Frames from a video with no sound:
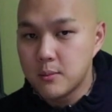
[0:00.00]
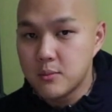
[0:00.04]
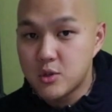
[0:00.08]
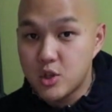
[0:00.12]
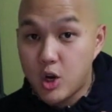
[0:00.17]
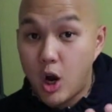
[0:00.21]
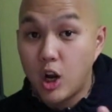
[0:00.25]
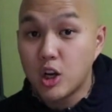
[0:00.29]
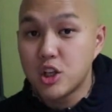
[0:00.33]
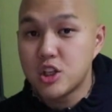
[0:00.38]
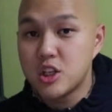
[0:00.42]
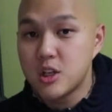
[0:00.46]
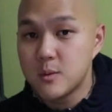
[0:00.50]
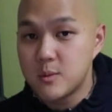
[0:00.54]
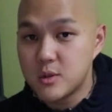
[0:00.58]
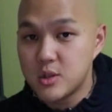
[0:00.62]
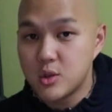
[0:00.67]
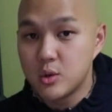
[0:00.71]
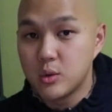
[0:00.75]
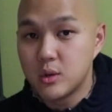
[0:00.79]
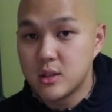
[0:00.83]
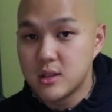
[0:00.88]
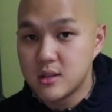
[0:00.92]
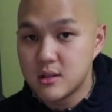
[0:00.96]
scholarship
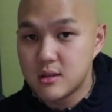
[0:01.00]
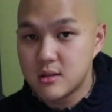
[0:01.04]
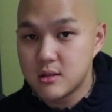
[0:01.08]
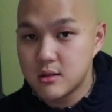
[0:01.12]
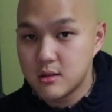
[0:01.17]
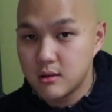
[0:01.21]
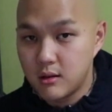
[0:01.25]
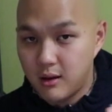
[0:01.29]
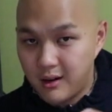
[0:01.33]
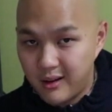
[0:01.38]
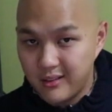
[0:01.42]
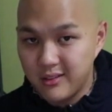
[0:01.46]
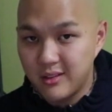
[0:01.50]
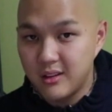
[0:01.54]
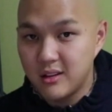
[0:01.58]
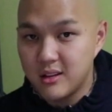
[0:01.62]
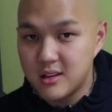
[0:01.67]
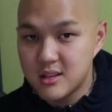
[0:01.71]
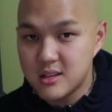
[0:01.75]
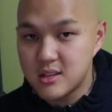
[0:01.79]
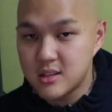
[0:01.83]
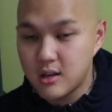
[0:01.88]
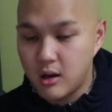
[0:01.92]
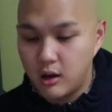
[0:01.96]
students under
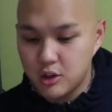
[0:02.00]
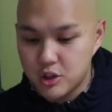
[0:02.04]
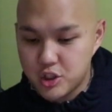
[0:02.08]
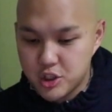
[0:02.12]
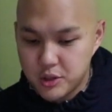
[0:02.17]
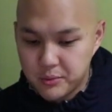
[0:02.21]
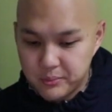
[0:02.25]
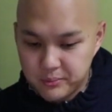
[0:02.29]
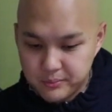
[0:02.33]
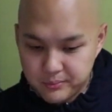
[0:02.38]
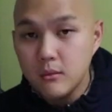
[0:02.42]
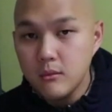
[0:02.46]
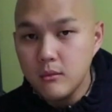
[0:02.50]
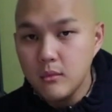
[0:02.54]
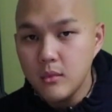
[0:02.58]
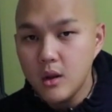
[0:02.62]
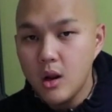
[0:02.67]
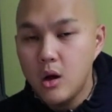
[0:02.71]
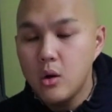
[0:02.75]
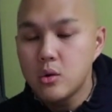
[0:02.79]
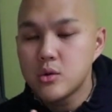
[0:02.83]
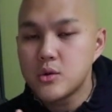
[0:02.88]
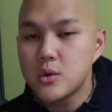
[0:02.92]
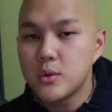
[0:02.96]
this scholarship.
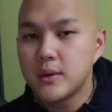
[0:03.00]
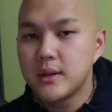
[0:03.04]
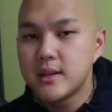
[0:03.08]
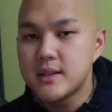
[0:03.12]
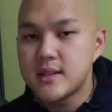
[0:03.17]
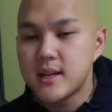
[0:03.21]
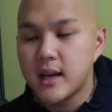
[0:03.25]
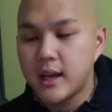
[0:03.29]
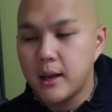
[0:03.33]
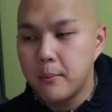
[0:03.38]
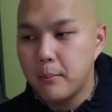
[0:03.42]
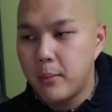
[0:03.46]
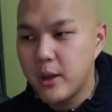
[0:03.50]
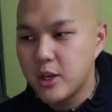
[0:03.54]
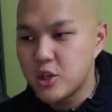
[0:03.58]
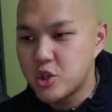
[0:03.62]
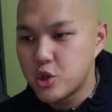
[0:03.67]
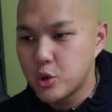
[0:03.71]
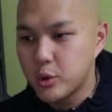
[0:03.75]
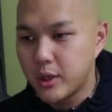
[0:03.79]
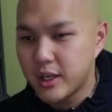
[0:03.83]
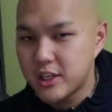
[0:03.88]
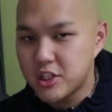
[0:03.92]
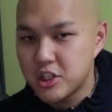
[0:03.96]
Also in the second
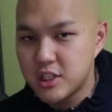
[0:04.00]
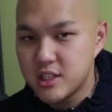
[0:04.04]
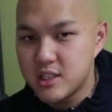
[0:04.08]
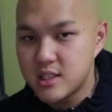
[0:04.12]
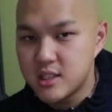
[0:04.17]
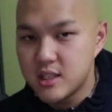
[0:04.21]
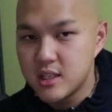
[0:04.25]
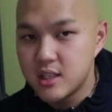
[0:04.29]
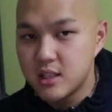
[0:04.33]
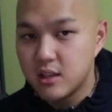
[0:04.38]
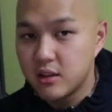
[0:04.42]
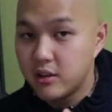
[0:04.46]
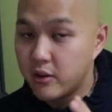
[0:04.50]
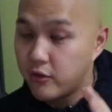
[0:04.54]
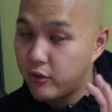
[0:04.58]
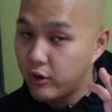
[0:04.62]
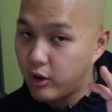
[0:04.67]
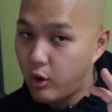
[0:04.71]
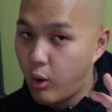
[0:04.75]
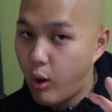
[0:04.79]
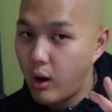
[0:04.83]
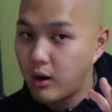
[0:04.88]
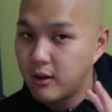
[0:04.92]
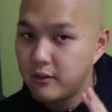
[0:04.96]
page, you would actually see the
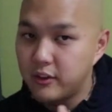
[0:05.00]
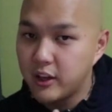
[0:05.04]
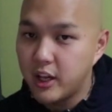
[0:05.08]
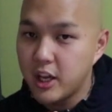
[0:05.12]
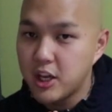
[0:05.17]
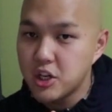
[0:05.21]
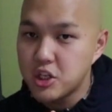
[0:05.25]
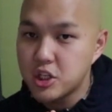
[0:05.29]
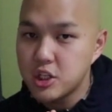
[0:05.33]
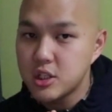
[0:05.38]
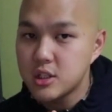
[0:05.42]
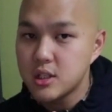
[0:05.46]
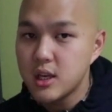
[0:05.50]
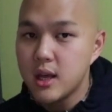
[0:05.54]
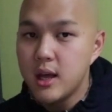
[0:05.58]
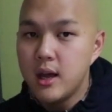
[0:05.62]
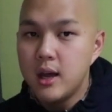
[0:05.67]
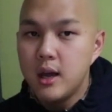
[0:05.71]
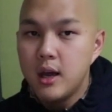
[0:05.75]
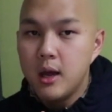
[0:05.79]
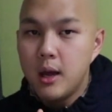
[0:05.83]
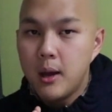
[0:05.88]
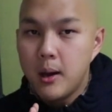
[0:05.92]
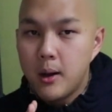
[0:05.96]
different qualifications.
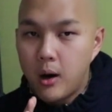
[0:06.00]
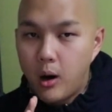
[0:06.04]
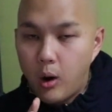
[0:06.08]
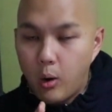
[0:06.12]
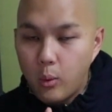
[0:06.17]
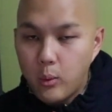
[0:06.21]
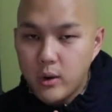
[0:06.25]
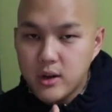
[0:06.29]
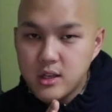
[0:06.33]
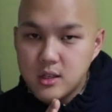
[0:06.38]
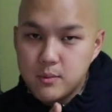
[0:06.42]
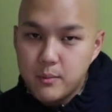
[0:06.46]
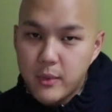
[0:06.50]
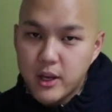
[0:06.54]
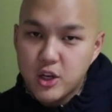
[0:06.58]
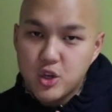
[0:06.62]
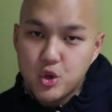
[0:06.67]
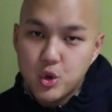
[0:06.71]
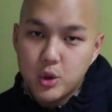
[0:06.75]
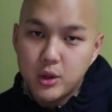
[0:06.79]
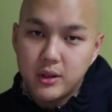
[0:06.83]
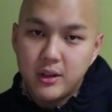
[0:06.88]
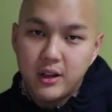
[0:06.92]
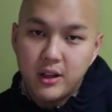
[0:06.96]
Always make
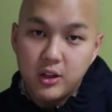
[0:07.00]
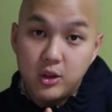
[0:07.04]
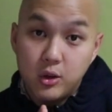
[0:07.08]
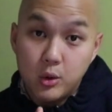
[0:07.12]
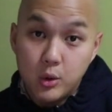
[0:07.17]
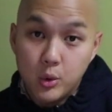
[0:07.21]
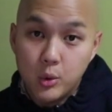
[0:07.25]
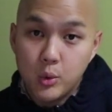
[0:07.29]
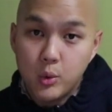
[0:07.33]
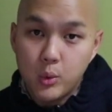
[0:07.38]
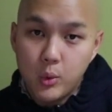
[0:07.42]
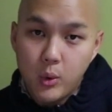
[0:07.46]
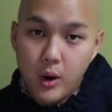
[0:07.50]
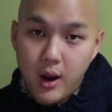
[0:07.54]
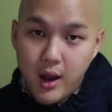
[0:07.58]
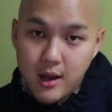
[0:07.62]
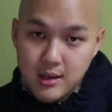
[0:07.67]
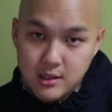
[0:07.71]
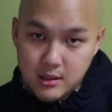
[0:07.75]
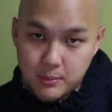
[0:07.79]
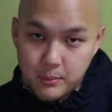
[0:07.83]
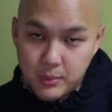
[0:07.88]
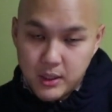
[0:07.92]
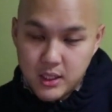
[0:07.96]
sure that you
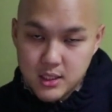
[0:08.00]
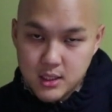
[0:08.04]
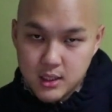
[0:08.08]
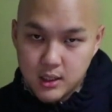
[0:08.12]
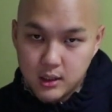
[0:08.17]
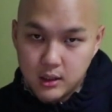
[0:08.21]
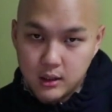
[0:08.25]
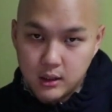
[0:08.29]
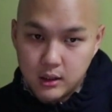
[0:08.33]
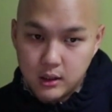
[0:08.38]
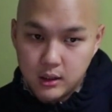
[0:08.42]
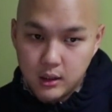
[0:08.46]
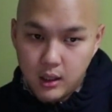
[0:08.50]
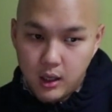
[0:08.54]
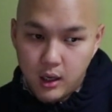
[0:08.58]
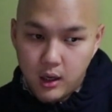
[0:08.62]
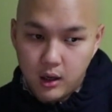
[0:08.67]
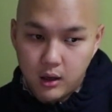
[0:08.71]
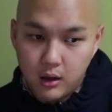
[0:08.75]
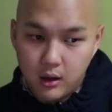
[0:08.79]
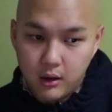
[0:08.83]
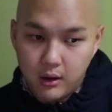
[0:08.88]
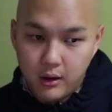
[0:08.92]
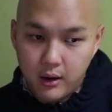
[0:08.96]
as a person
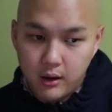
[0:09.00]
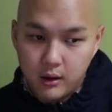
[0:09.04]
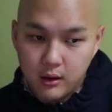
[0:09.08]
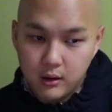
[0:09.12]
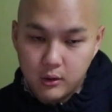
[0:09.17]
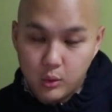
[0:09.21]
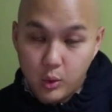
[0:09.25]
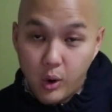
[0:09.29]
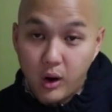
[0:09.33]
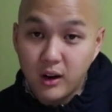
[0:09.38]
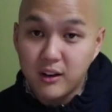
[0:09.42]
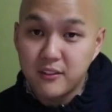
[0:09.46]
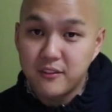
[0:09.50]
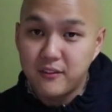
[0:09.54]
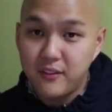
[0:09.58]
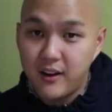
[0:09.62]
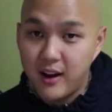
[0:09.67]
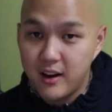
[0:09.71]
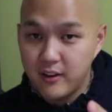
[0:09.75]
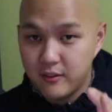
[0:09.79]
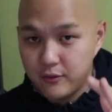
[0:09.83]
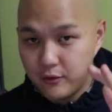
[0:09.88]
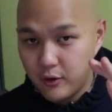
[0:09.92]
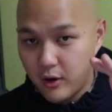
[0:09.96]
are
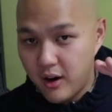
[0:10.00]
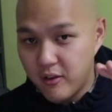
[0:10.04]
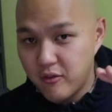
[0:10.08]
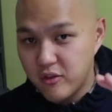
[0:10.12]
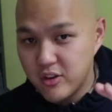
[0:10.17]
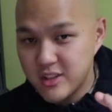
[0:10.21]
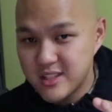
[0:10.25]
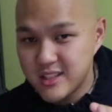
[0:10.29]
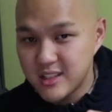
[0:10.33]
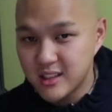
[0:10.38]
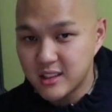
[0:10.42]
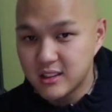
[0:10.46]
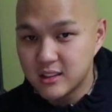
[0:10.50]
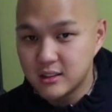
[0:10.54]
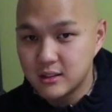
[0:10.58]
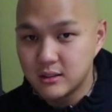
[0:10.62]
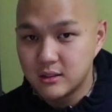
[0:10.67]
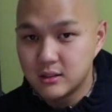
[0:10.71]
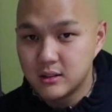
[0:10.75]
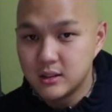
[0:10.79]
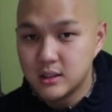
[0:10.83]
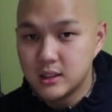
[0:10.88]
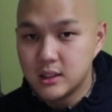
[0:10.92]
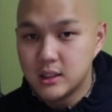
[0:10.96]
qualified for every single